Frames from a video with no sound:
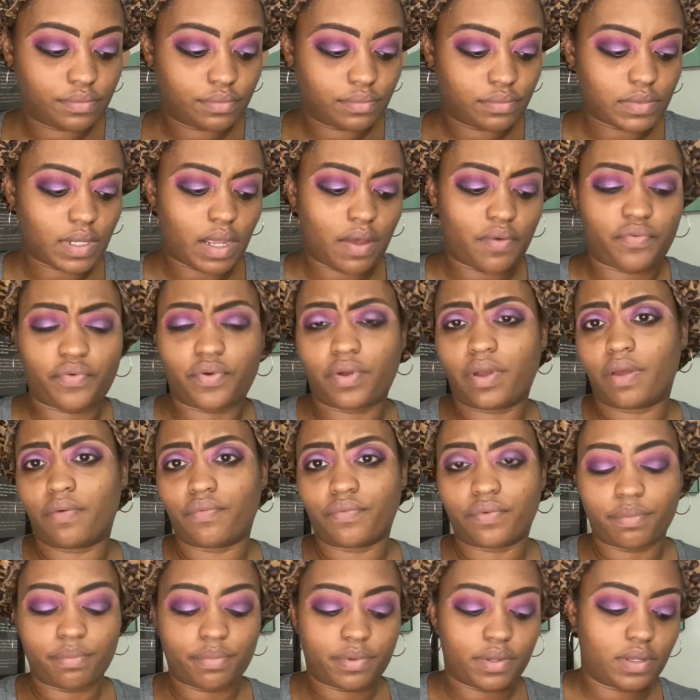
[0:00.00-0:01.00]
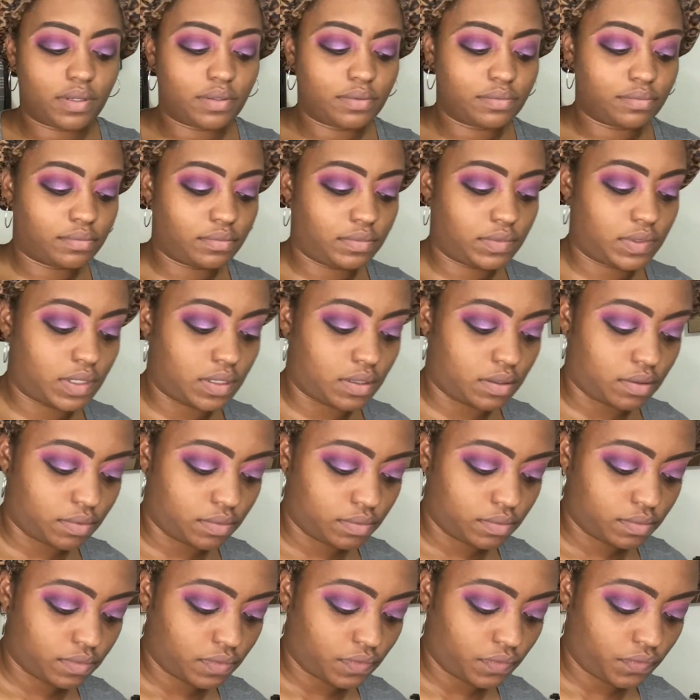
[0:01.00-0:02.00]
Not forever, but, you know,
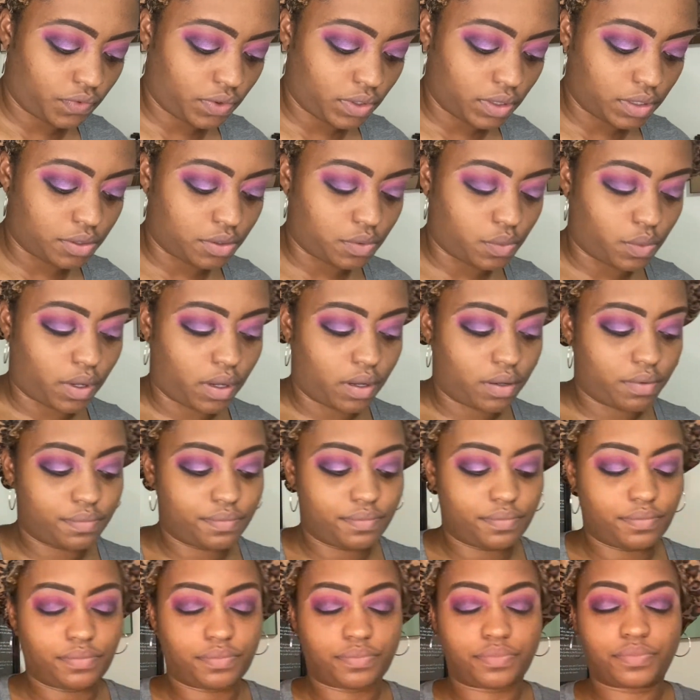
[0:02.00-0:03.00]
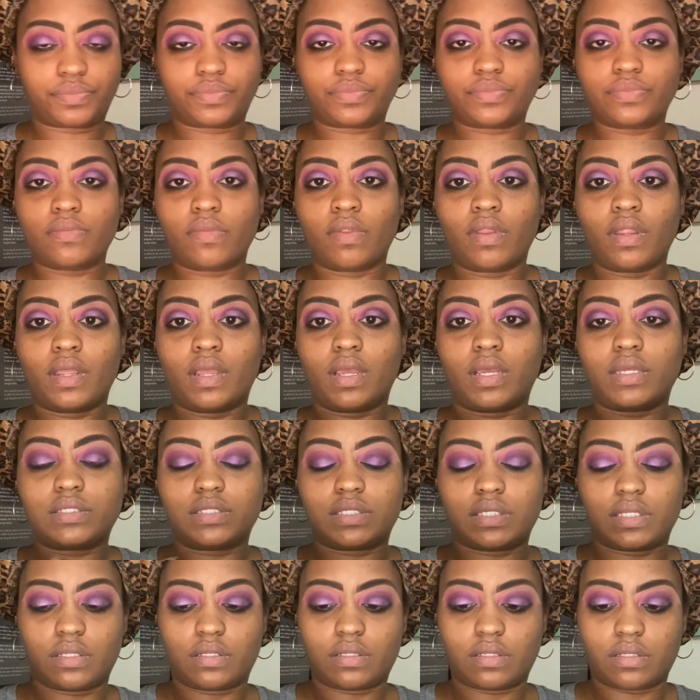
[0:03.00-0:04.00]
for a little while. It's
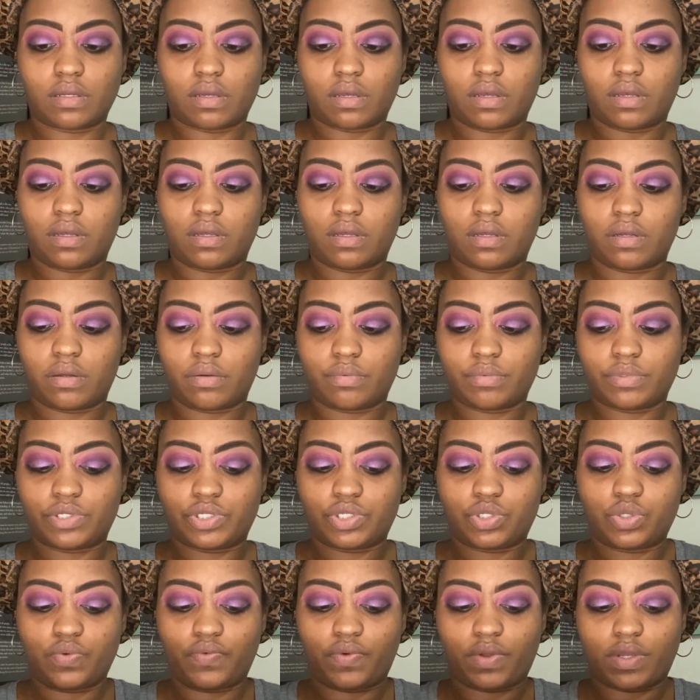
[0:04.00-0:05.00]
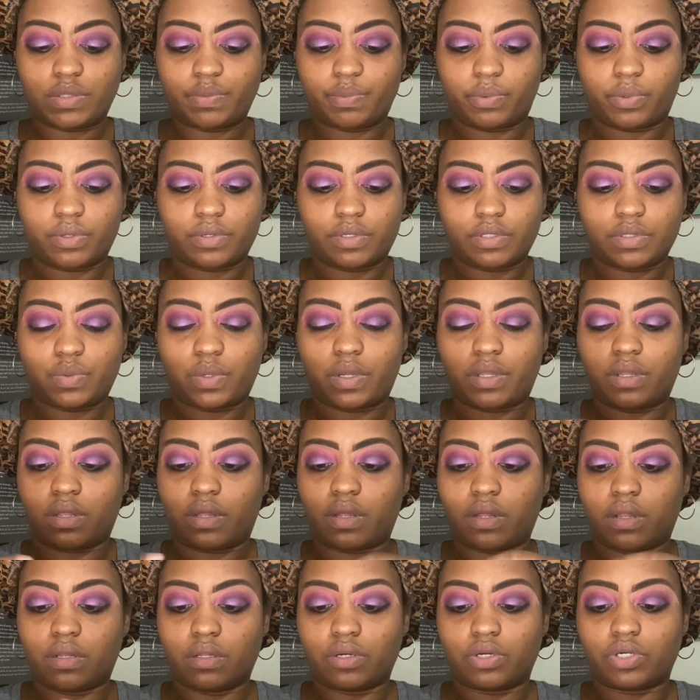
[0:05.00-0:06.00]
in, um, it's Too Faced Born This Way in the
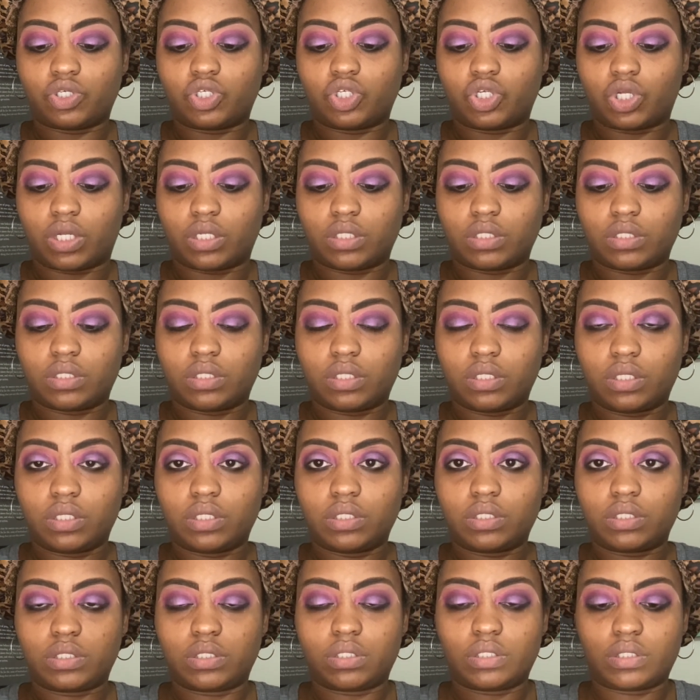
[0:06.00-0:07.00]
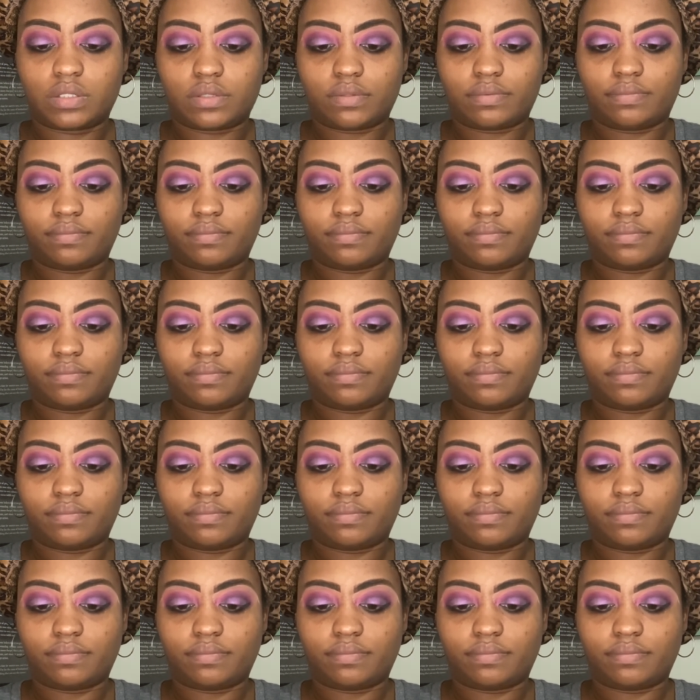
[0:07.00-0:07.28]
color Chestnut.